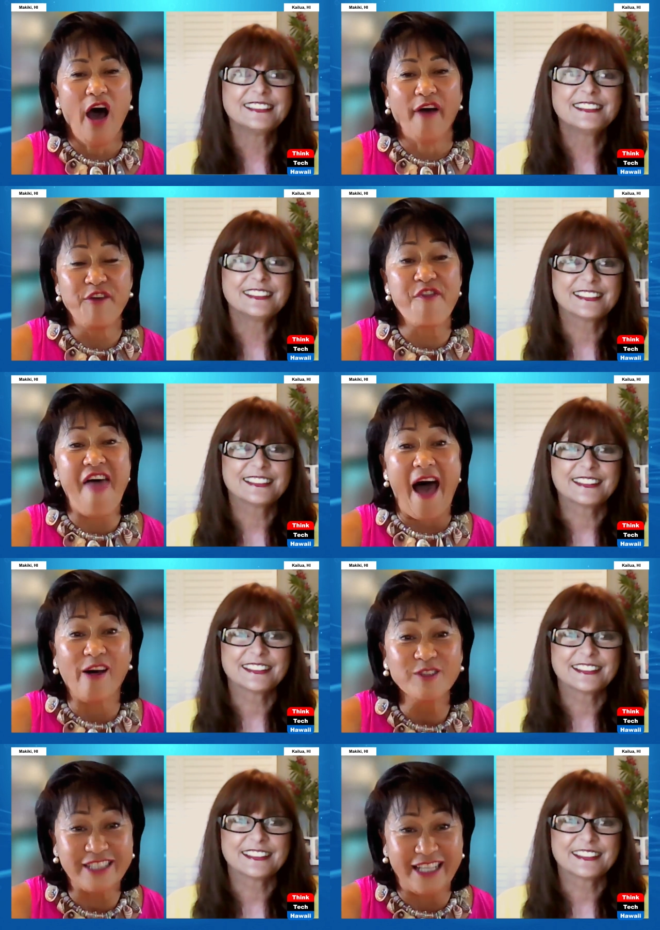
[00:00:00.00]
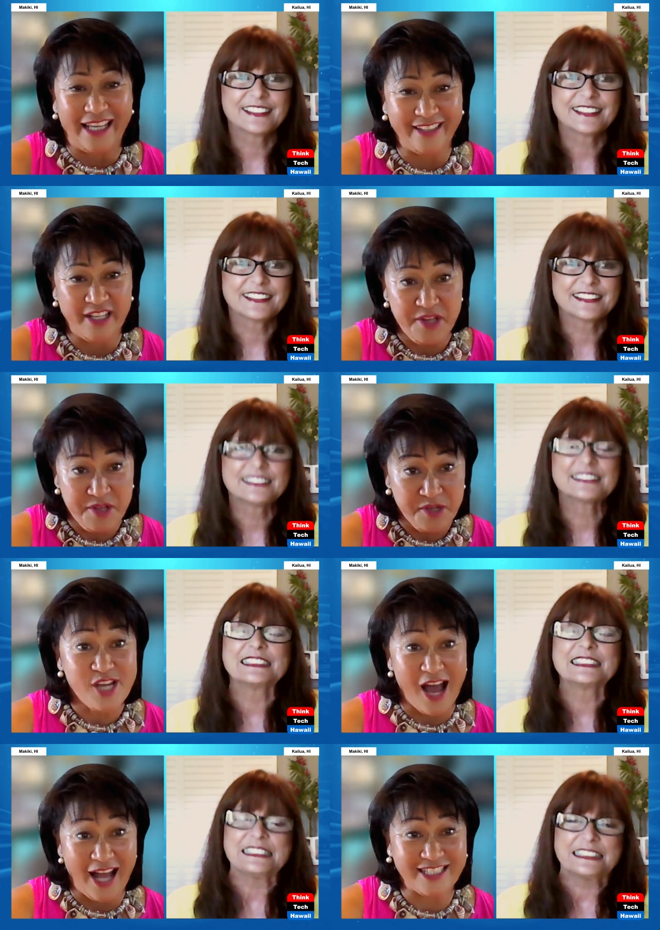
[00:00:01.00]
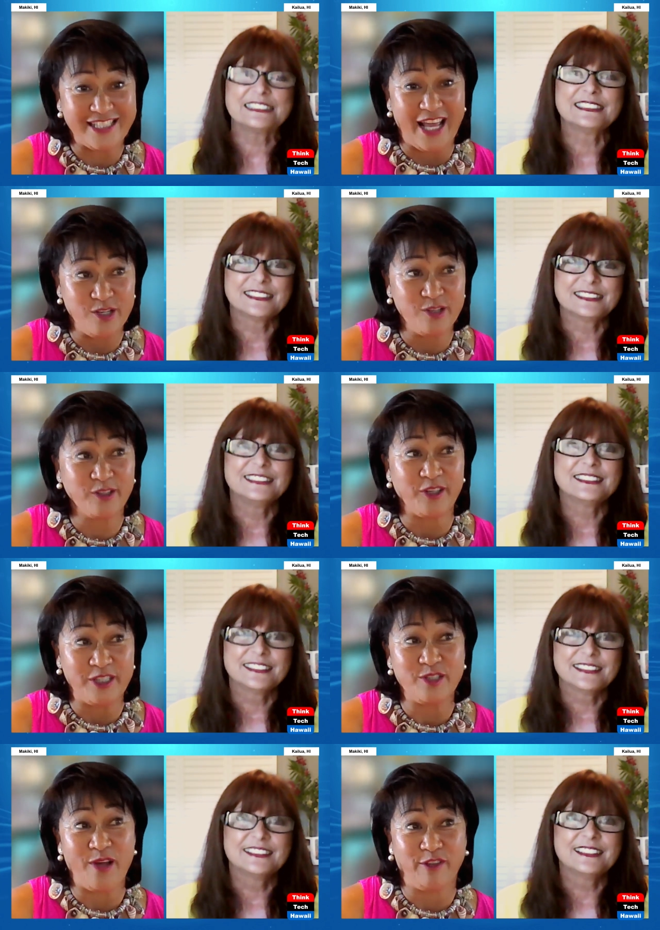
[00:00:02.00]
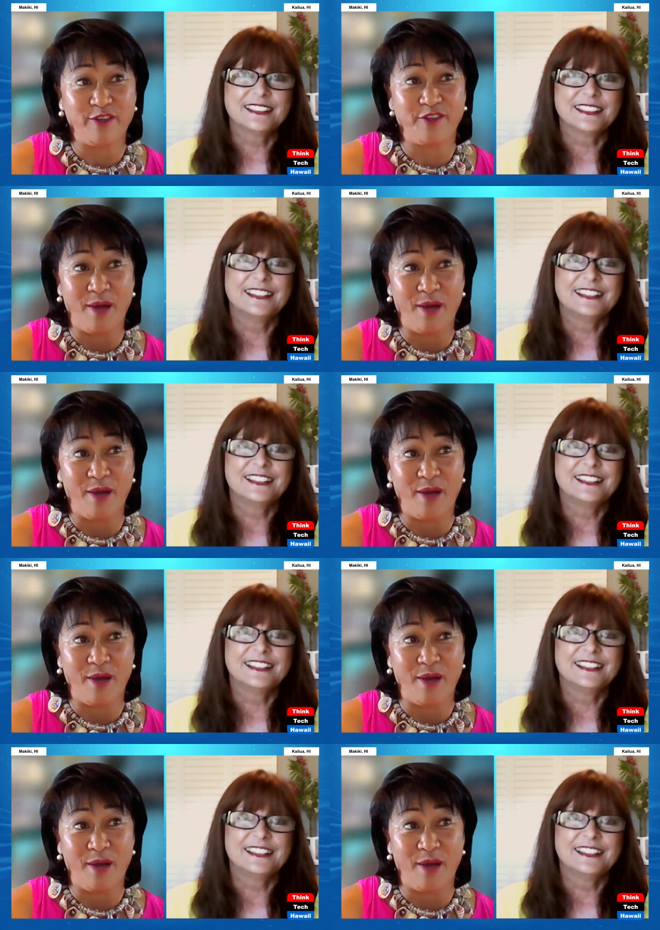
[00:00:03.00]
Speaker 1: a few thousand shots that you are going to have to